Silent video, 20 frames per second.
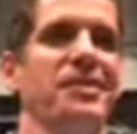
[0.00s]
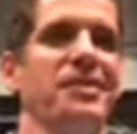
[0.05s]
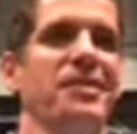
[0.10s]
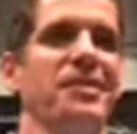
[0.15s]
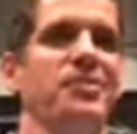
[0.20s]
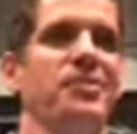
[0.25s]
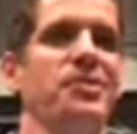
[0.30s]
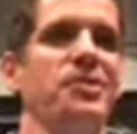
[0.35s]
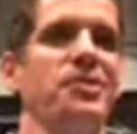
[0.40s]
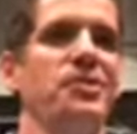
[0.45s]

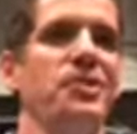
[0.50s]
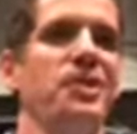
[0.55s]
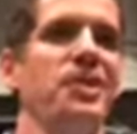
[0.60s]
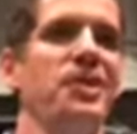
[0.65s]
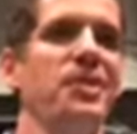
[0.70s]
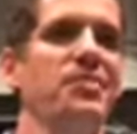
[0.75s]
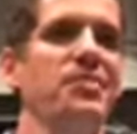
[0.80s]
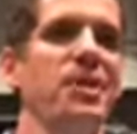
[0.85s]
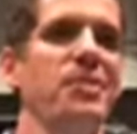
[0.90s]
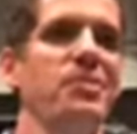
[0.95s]
When you're
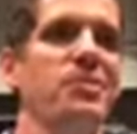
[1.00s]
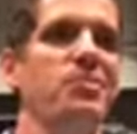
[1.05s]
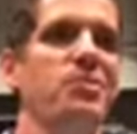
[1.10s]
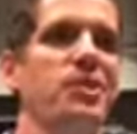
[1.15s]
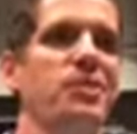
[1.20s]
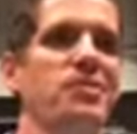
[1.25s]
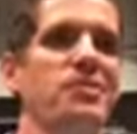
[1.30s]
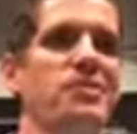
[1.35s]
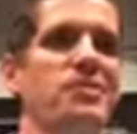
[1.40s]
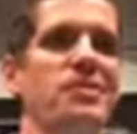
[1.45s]
young, maybe
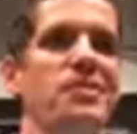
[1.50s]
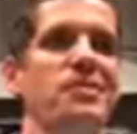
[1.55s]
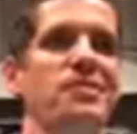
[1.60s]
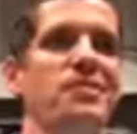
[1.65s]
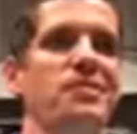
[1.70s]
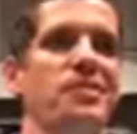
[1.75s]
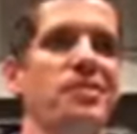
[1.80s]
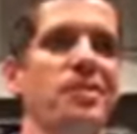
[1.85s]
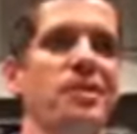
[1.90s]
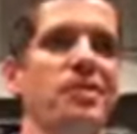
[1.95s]
brothers and sisters
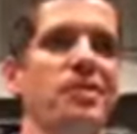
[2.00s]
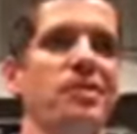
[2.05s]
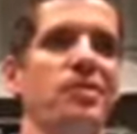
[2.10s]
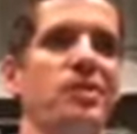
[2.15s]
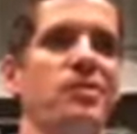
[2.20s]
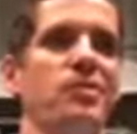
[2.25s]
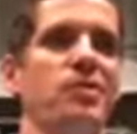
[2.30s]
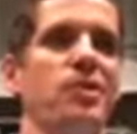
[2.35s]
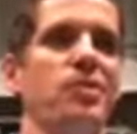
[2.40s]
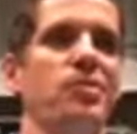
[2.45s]
don't get along
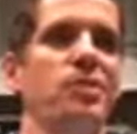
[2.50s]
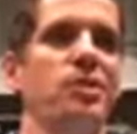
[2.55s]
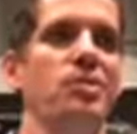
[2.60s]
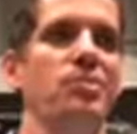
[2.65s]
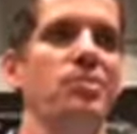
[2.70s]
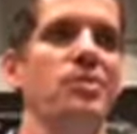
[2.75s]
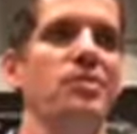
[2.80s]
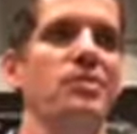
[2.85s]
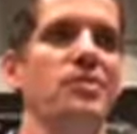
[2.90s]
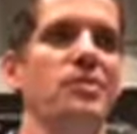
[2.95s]
very well,
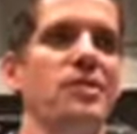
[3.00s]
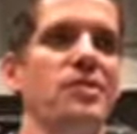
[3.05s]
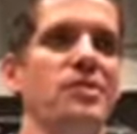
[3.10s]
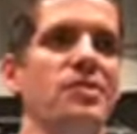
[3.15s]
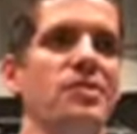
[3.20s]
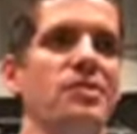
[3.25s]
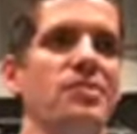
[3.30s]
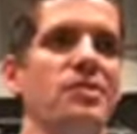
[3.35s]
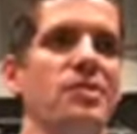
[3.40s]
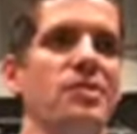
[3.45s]
but
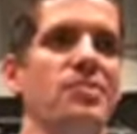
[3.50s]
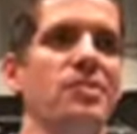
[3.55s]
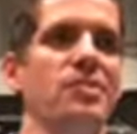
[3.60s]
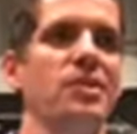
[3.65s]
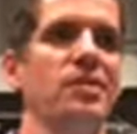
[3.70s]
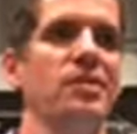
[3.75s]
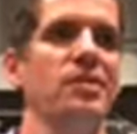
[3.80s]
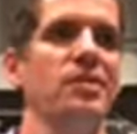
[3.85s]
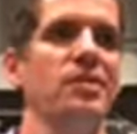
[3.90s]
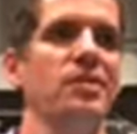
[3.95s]
sisters can
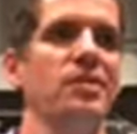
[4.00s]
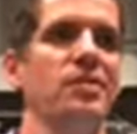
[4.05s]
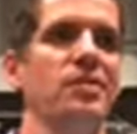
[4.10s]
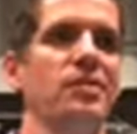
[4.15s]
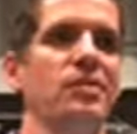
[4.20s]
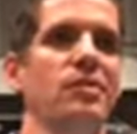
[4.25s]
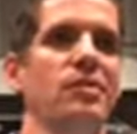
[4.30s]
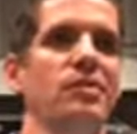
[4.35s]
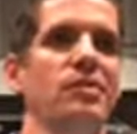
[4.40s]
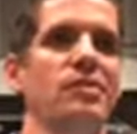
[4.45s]
be
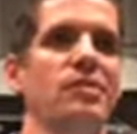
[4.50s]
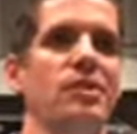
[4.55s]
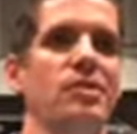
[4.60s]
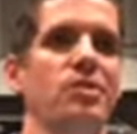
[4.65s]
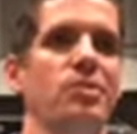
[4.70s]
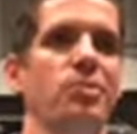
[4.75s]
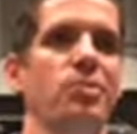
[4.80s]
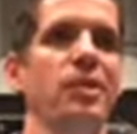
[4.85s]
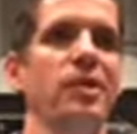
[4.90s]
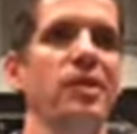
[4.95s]
such a
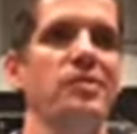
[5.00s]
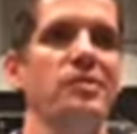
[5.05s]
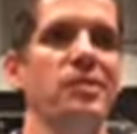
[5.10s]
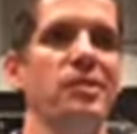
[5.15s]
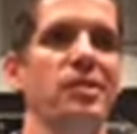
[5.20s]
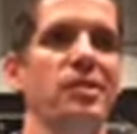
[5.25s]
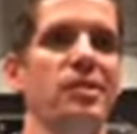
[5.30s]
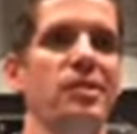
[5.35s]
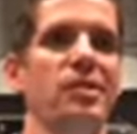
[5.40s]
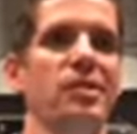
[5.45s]

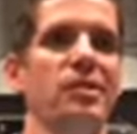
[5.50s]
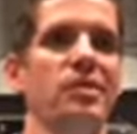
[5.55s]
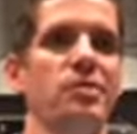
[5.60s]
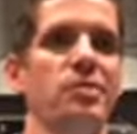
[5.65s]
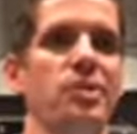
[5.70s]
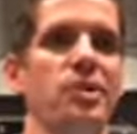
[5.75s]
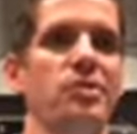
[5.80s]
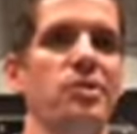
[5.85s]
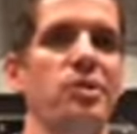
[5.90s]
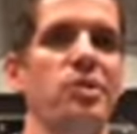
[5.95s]
blessing, and
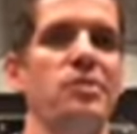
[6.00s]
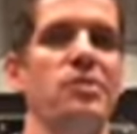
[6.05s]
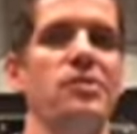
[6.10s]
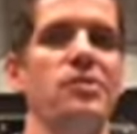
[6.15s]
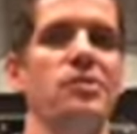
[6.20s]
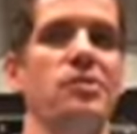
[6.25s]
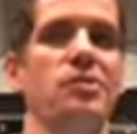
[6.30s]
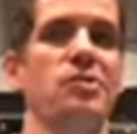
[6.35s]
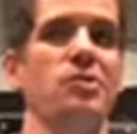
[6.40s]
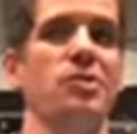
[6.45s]
especially
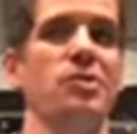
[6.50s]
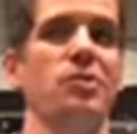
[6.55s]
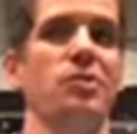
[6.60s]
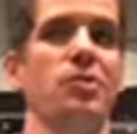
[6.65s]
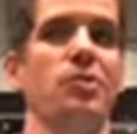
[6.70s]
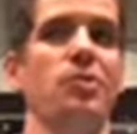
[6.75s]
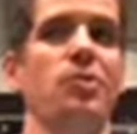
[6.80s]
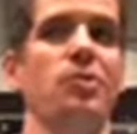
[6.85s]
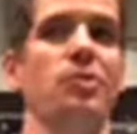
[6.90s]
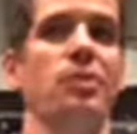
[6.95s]
sisters in
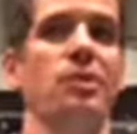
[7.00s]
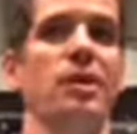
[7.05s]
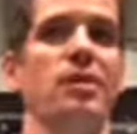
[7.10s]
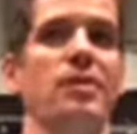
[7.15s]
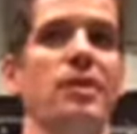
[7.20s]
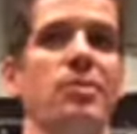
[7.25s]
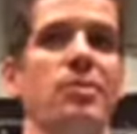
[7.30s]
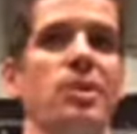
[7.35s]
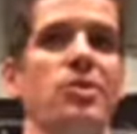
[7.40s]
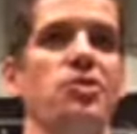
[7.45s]
the Lord. I
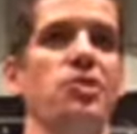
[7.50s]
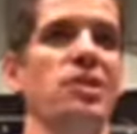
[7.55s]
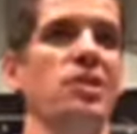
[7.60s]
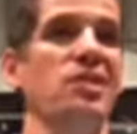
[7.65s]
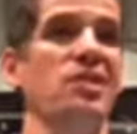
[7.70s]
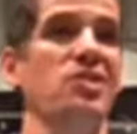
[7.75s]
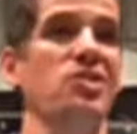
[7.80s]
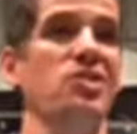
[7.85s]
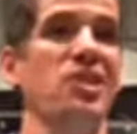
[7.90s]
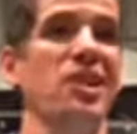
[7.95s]
think about Jenny
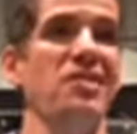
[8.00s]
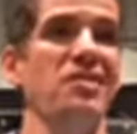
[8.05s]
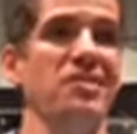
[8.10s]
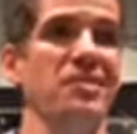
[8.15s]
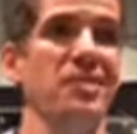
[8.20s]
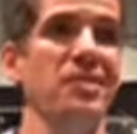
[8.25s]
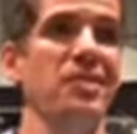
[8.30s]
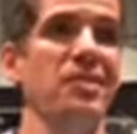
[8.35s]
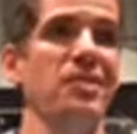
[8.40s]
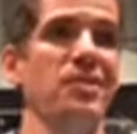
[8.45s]
and Jesse
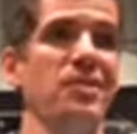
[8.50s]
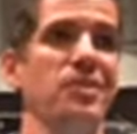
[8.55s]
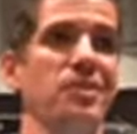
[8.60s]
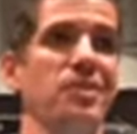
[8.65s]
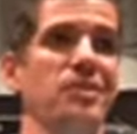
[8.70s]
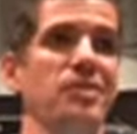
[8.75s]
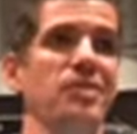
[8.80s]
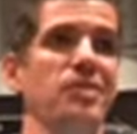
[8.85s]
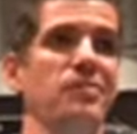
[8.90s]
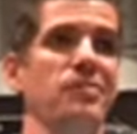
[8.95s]
here
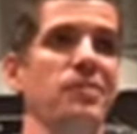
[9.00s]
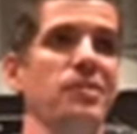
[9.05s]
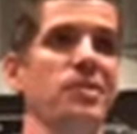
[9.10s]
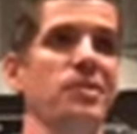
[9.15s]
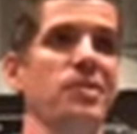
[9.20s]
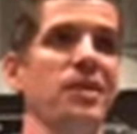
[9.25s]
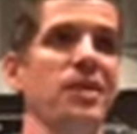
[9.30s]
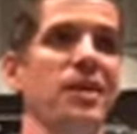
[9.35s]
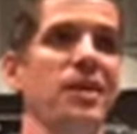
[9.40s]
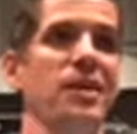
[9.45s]
at Glenville.
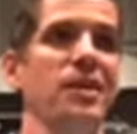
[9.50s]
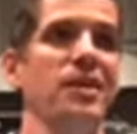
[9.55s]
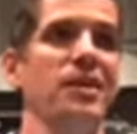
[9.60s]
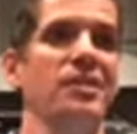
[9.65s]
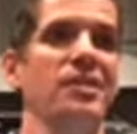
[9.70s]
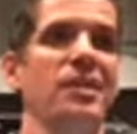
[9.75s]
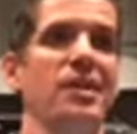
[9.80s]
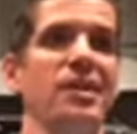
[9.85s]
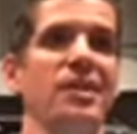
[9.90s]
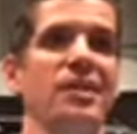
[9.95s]

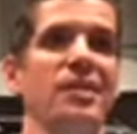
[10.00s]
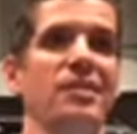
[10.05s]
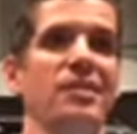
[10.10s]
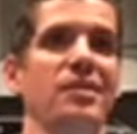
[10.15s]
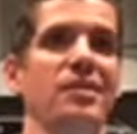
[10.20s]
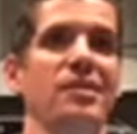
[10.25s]
They